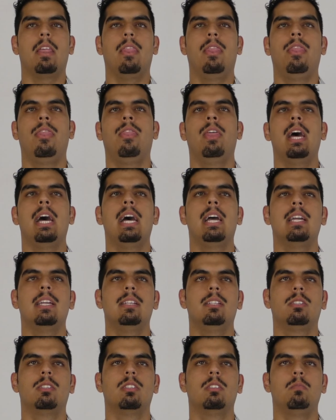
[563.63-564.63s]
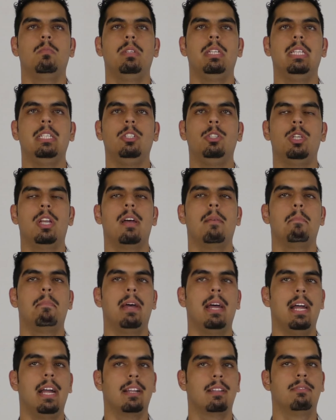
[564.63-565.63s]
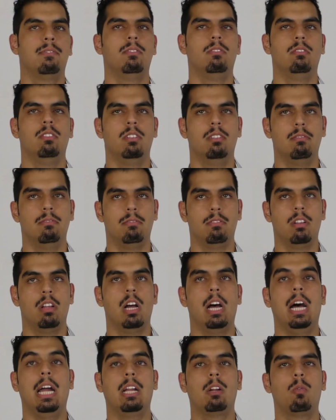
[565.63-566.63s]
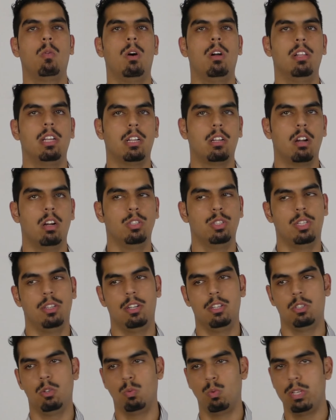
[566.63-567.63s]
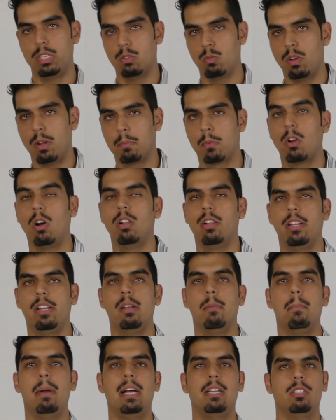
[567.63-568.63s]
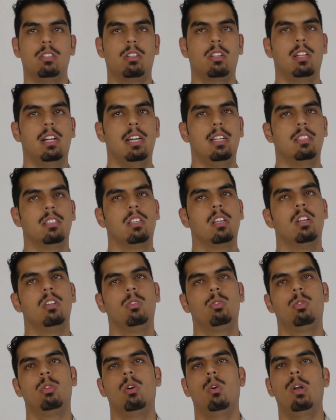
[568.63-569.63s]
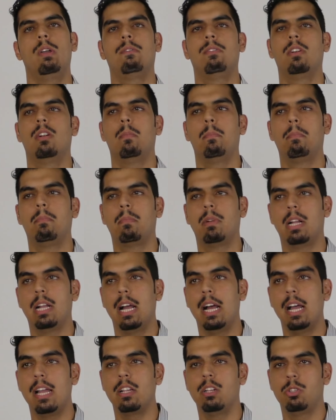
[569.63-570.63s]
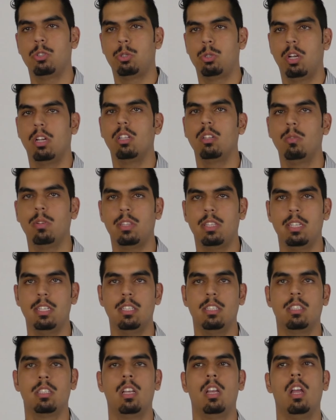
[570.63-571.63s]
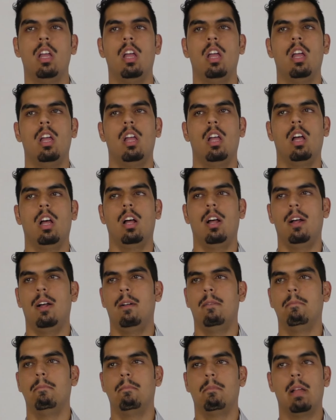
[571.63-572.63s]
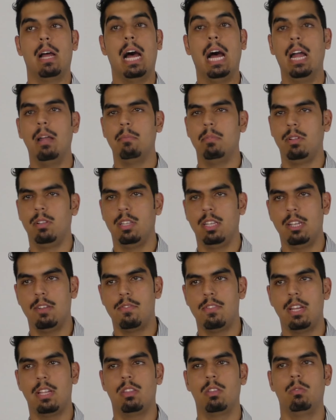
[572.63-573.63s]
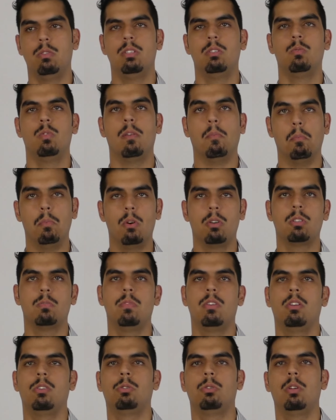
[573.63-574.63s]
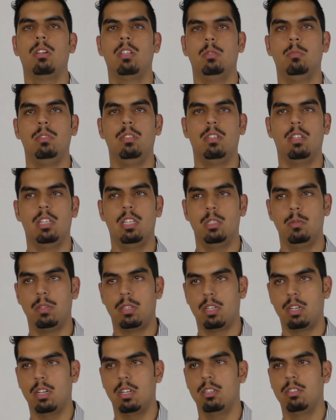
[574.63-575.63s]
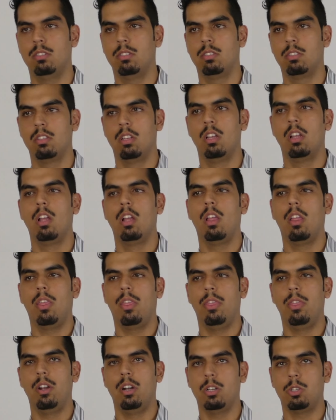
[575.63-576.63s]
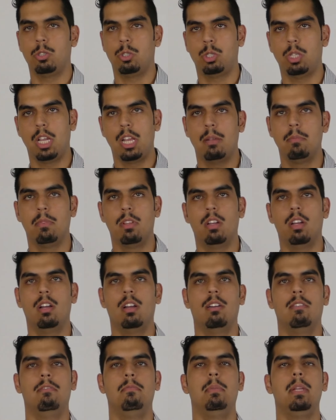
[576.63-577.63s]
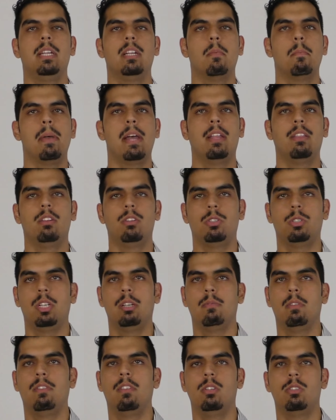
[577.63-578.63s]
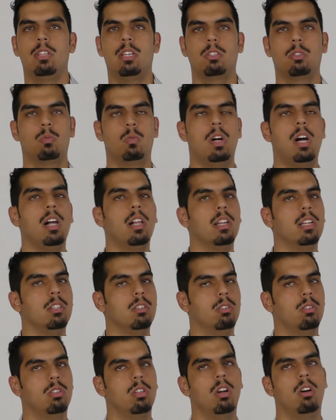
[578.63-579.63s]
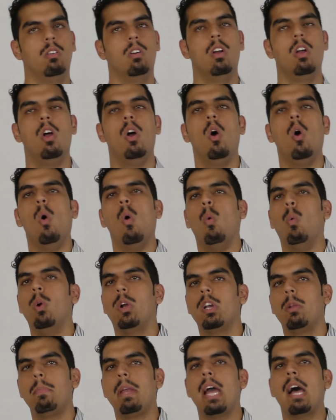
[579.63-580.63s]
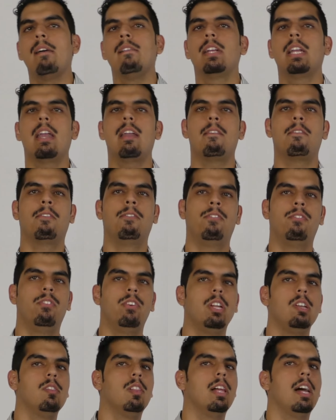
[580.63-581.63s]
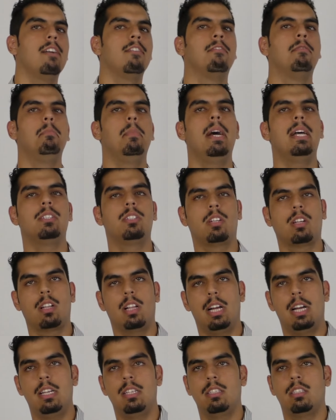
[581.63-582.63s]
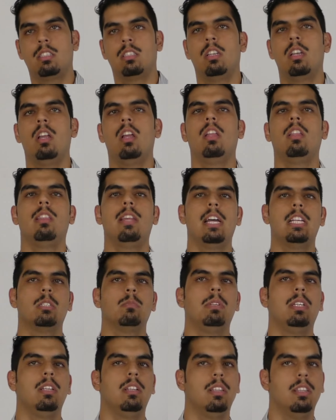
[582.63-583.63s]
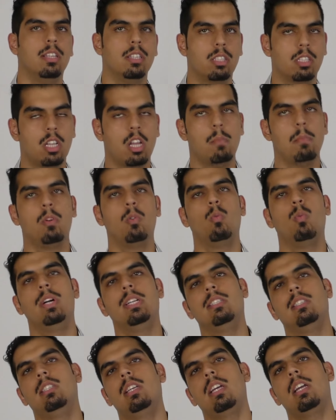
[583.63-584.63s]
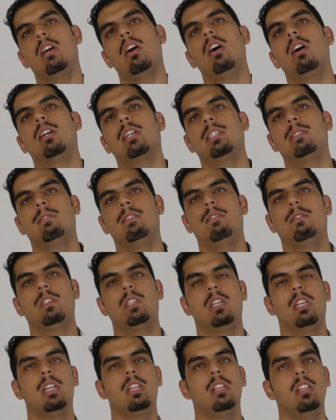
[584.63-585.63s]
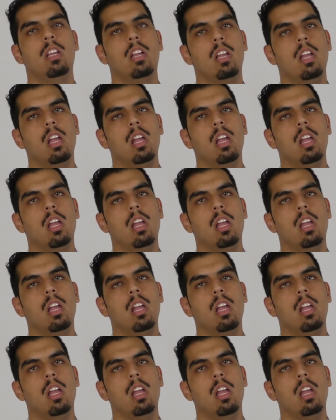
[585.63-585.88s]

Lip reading: That is going to be jam-packed full of high-quality content. There's a reason why I'm calling it a masterclass. So if you're a guy and you're struggling with this, I believe that the reason why most men are struggling is because they're ashamed of being a man, they're ashamed of their sexuality. So we're going to be having a free live masterclass that's going to be this coming Wednesday, August 15